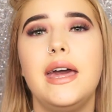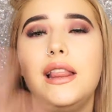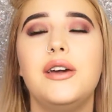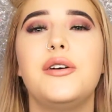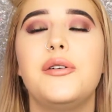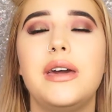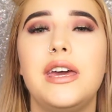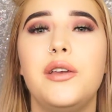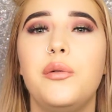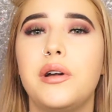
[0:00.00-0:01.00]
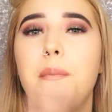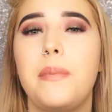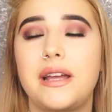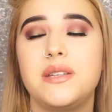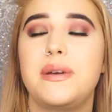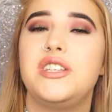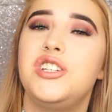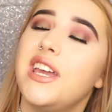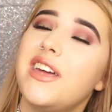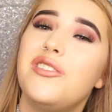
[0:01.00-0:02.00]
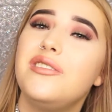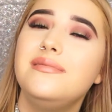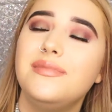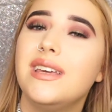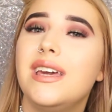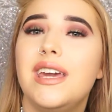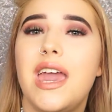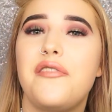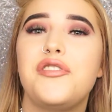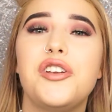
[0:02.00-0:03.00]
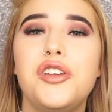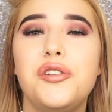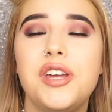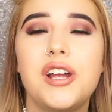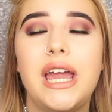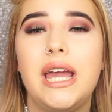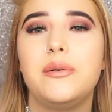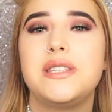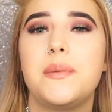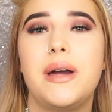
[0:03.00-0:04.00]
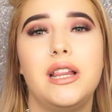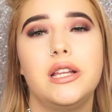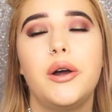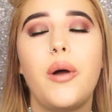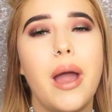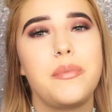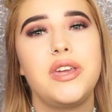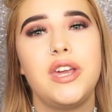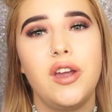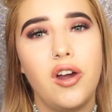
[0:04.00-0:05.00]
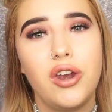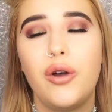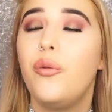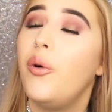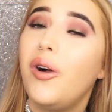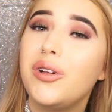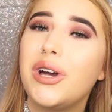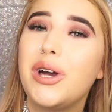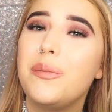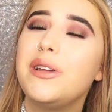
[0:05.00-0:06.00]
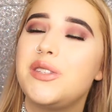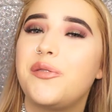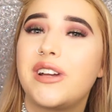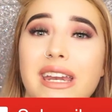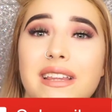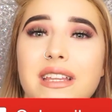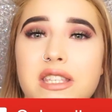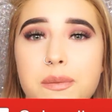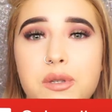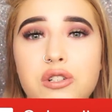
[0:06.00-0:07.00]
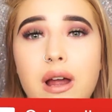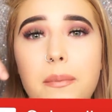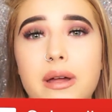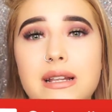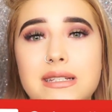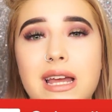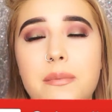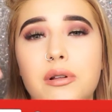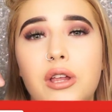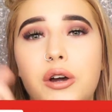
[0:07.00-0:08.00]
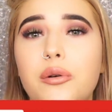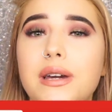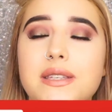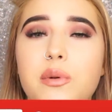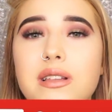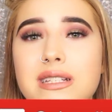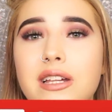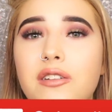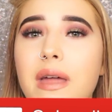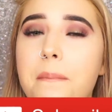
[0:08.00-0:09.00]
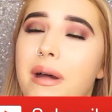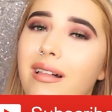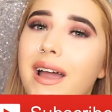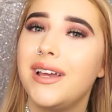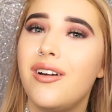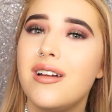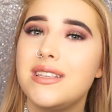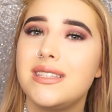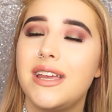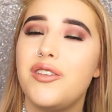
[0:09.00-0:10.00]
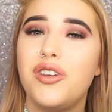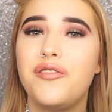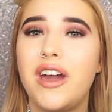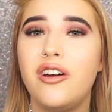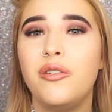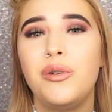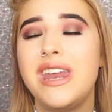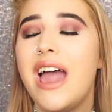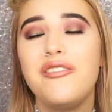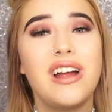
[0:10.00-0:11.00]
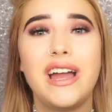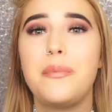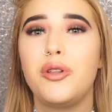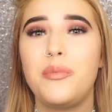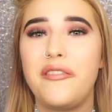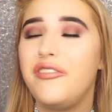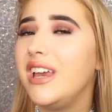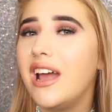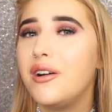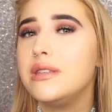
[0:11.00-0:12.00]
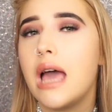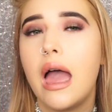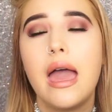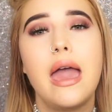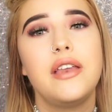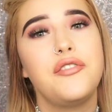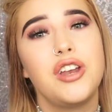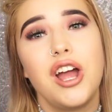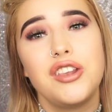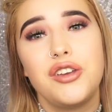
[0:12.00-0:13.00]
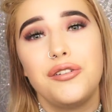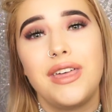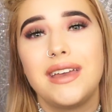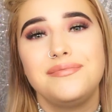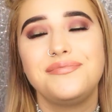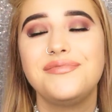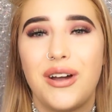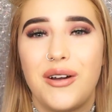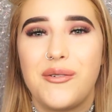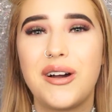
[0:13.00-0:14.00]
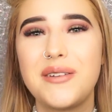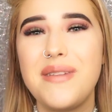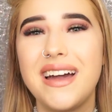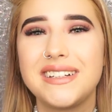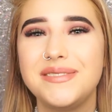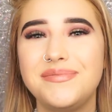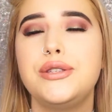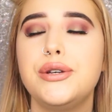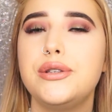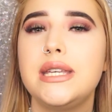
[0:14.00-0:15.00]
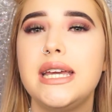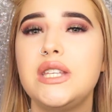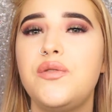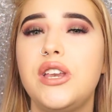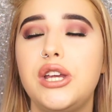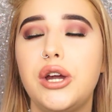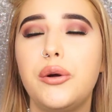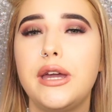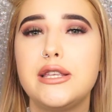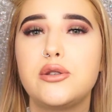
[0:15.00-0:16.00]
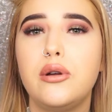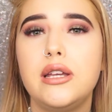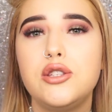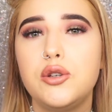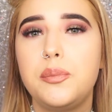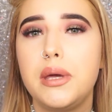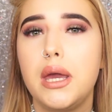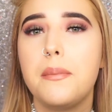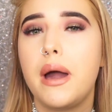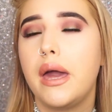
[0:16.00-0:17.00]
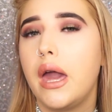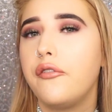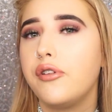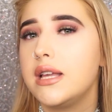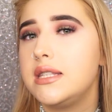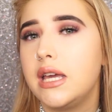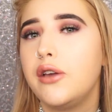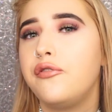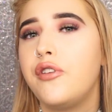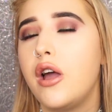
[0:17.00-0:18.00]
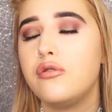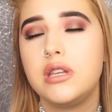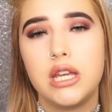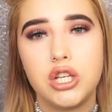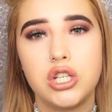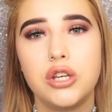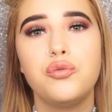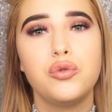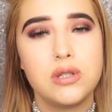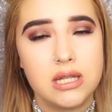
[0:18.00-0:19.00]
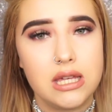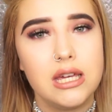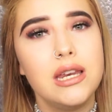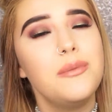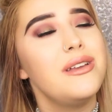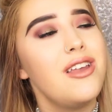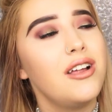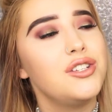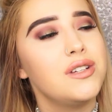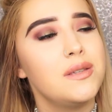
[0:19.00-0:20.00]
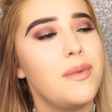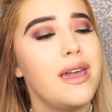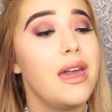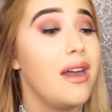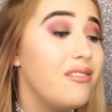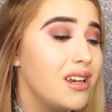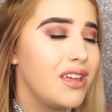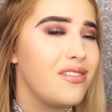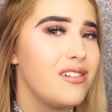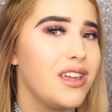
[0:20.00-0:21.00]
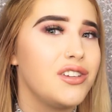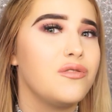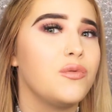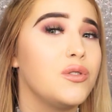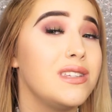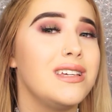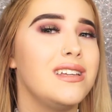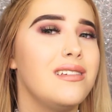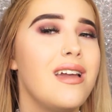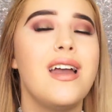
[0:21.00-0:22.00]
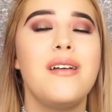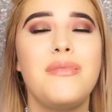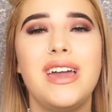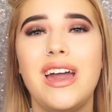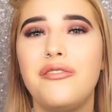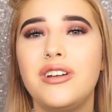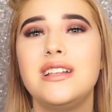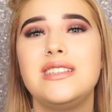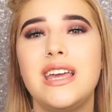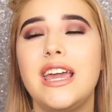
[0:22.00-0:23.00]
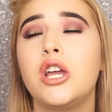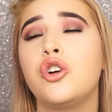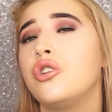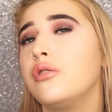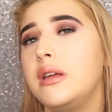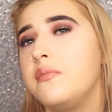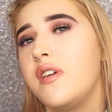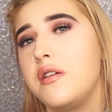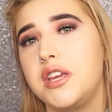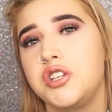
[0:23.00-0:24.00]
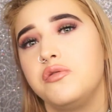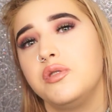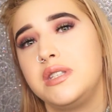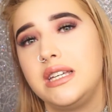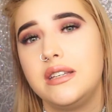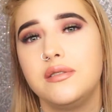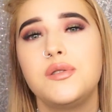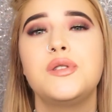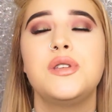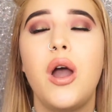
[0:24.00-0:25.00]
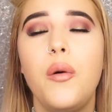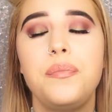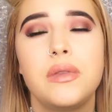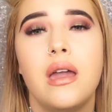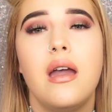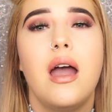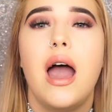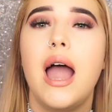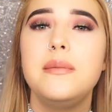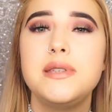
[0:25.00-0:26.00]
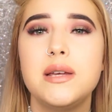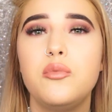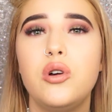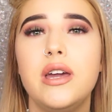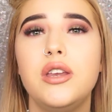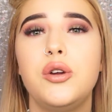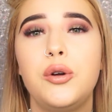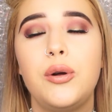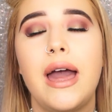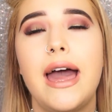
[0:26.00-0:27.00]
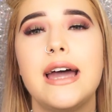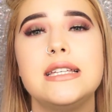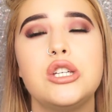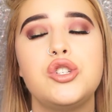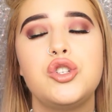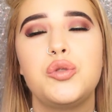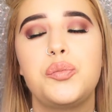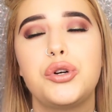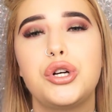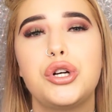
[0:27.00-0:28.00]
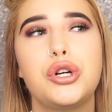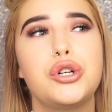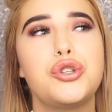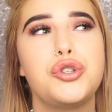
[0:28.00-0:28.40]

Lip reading: Hello and welcome back to my channel. If you're new here, hey, what's up? Hello, I'm Kiana. Welcome. And don't forget to hit that subscribe button down below, as well as click on that bell icon to stay notified on whenever I upload my videos. If you're not new, then welcome back. So today's video is going to be my everyday foundation routine, but not just my everyday foundation routine, my everyday cream foundation routine. So I'm someone who has super